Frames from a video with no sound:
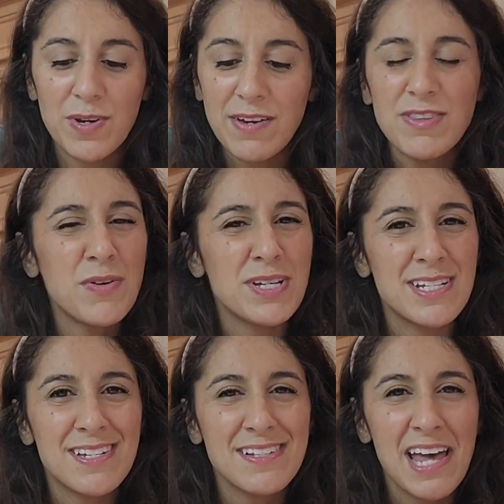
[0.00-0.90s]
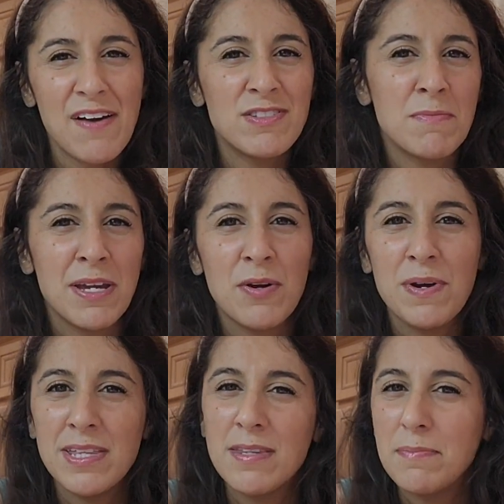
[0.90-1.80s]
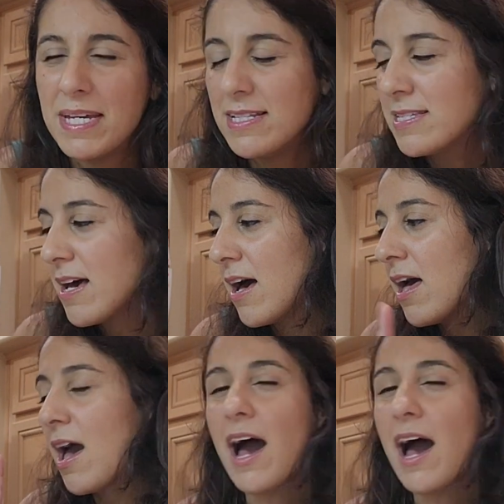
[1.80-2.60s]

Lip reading: Even though it does have tomato in the pizza,